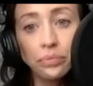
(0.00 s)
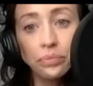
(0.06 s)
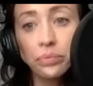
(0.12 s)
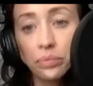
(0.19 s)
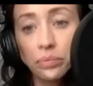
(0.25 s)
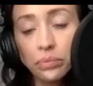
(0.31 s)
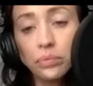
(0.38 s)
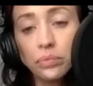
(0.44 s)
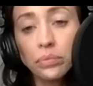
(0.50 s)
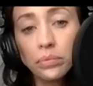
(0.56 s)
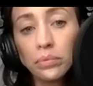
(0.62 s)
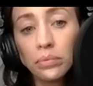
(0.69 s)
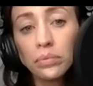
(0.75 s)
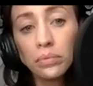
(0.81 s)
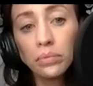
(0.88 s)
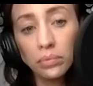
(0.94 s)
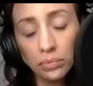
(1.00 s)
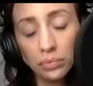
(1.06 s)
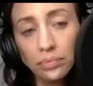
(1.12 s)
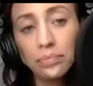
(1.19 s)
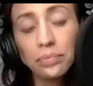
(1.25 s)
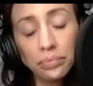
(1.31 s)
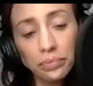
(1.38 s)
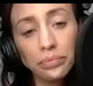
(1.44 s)

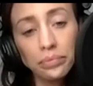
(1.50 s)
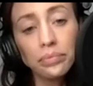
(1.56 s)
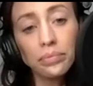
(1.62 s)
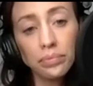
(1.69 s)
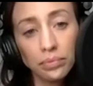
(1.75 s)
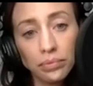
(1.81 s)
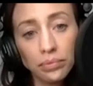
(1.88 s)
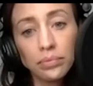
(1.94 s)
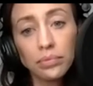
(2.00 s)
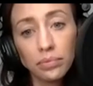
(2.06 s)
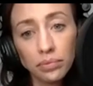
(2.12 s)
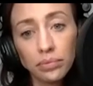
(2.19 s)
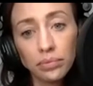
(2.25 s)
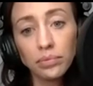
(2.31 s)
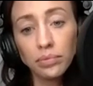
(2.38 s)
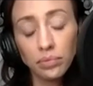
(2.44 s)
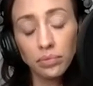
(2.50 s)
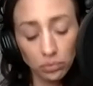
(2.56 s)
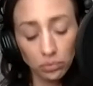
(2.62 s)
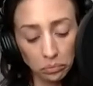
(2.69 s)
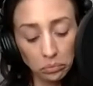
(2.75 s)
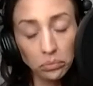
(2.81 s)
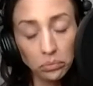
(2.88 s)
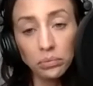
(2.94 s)

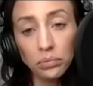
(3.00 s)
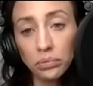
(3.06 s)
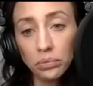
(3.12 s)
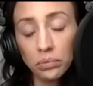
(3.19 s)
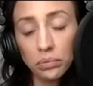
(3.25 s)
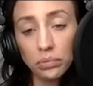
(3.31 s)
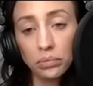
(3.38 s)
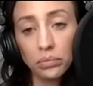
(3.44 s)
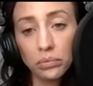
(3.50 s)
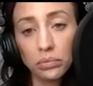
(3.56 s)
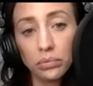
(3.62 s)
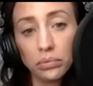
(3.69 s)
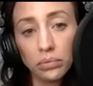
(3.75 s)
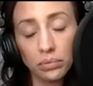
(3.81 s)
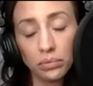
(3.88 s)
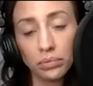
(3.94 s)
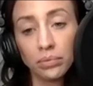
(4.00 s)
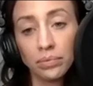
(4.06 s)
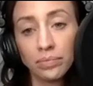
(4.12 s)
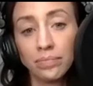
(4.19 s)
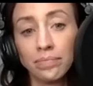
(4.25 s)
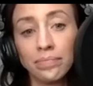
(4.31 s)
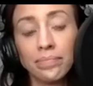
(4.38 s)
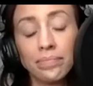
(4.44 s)

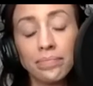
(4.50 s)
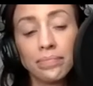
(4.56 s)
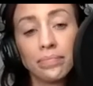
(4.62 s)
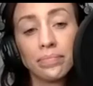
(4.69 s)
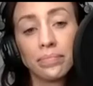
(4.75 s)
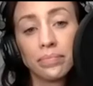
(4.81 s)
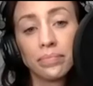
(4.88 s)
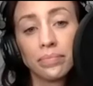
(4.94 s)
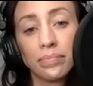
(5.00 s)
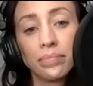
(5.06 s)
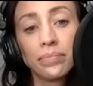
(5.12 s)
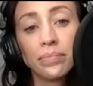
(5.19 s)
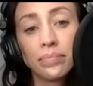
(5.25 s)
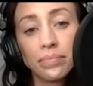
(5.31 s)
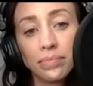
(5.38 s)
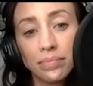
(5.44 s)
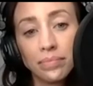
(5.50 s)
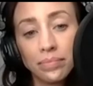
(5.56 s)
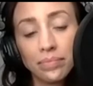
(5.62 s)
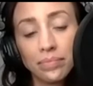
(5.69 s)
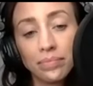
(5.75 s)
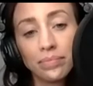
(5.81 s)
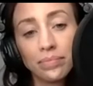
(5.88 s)
No words are spoken by the person on screen.